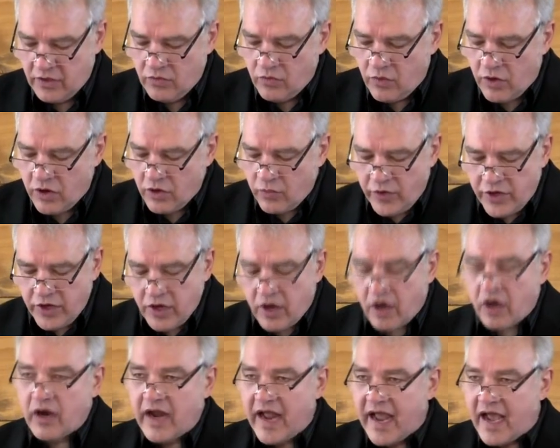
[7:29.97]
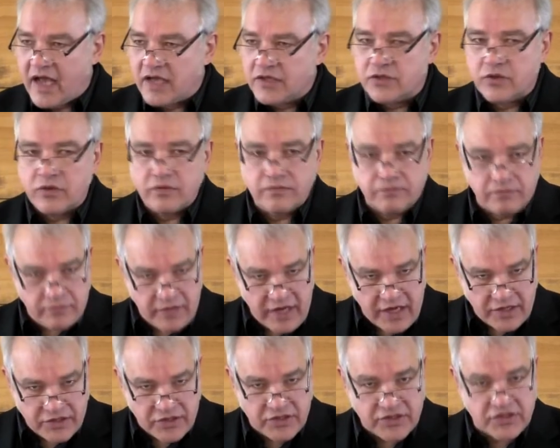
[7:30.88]
Where we are as a,
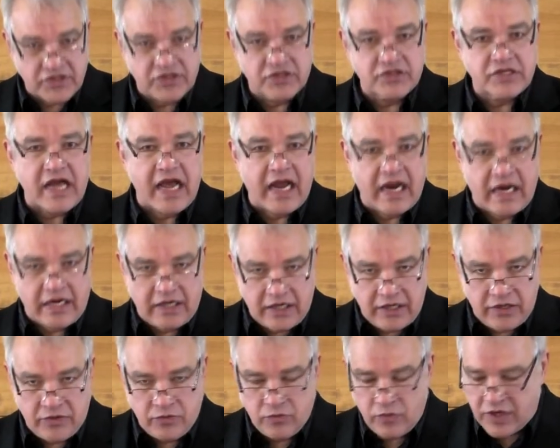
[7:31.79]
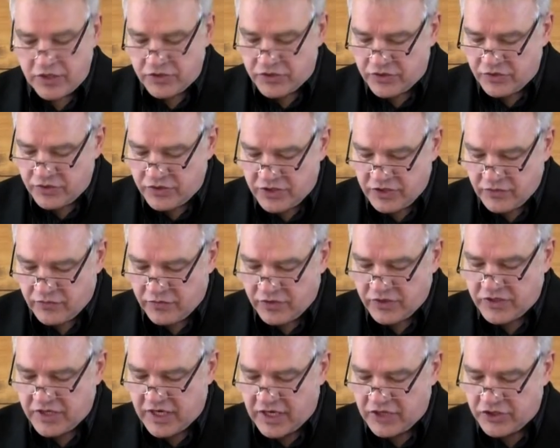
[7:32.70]
as a society in Western
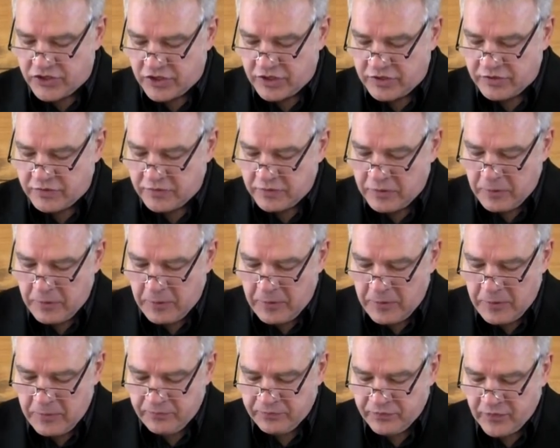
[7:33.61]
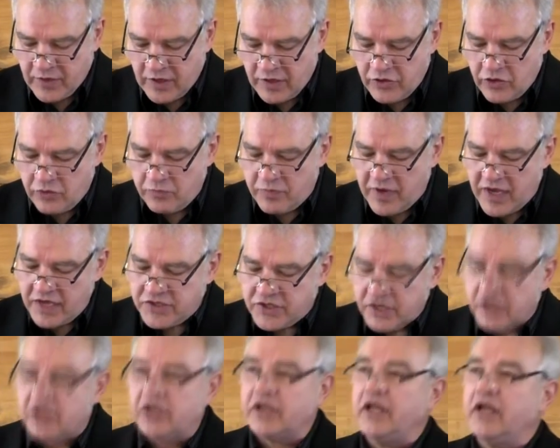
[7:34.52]
civilization, there are
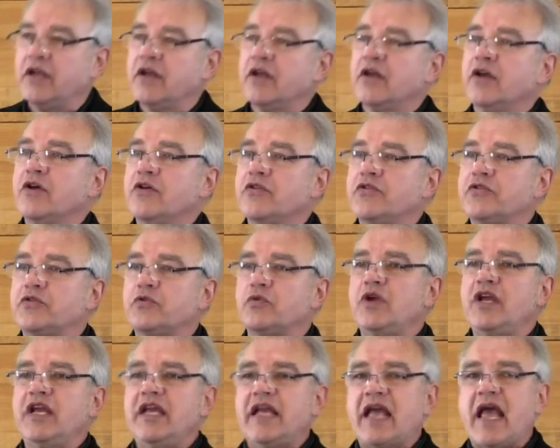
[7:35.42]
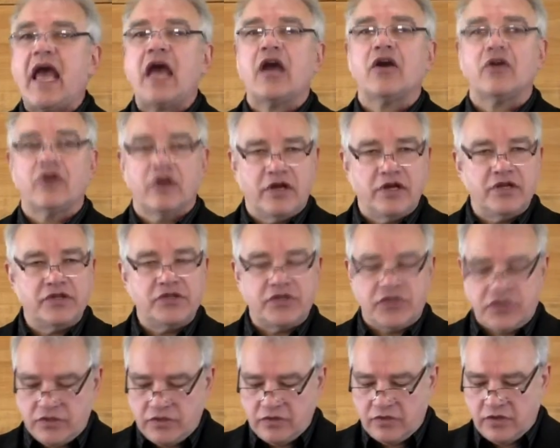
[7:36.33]
basically three
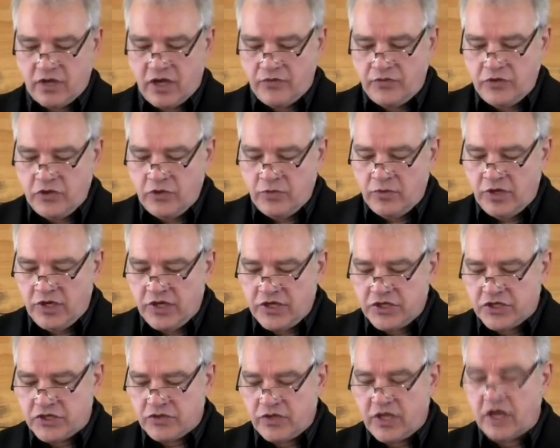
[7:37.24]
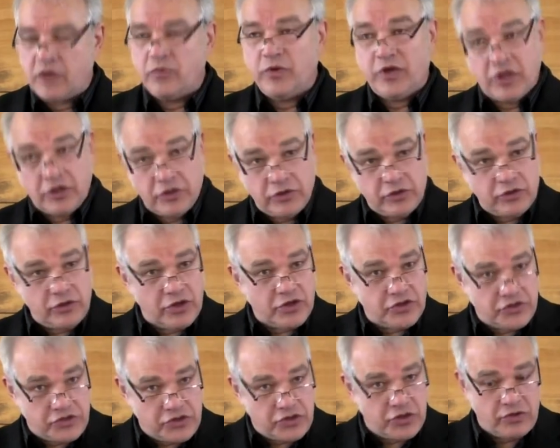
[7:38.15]
eras of human history that we can
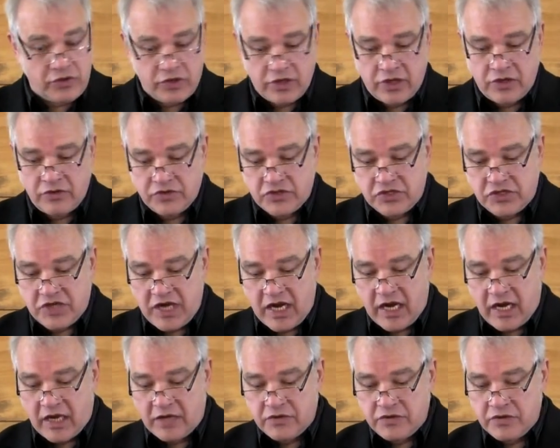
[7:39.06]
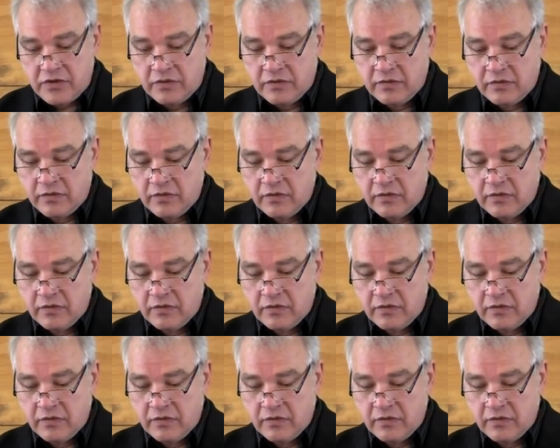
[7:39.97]
look to and understand